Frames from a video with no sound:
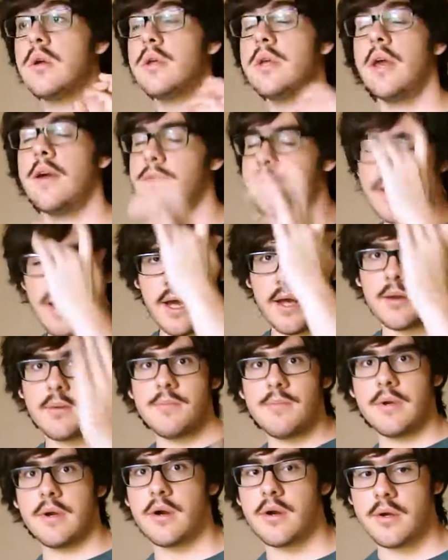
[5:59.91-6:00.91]
Yeah, I
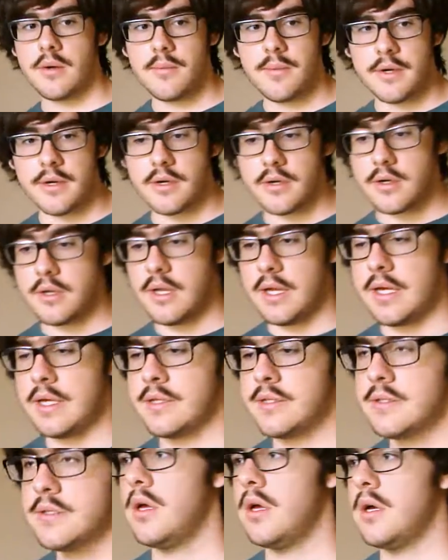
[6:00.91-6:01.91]
forgot. My art, my art
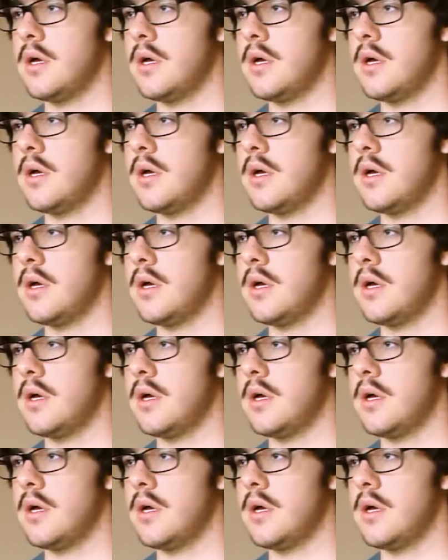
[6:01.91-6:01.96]
class.